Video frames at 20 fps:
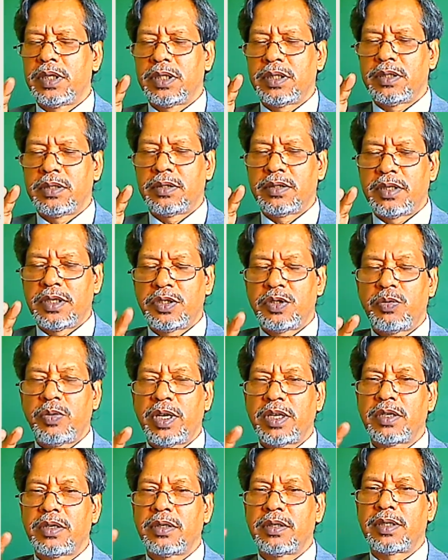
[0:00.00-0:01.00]

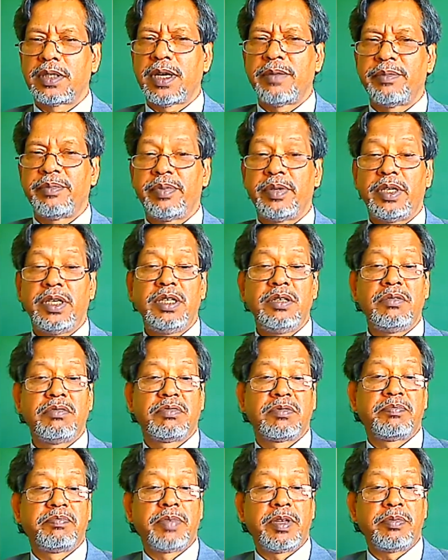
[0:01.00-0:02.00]
situation, company,
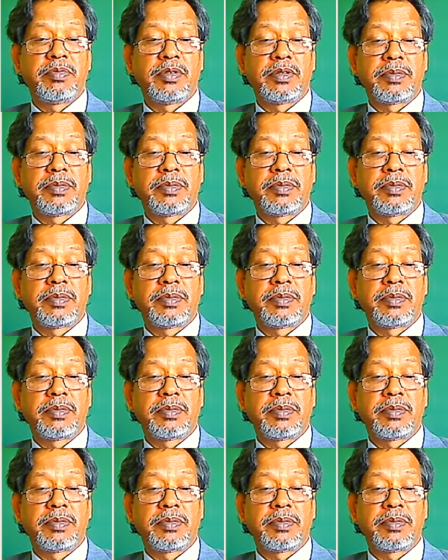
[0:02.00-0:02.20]
people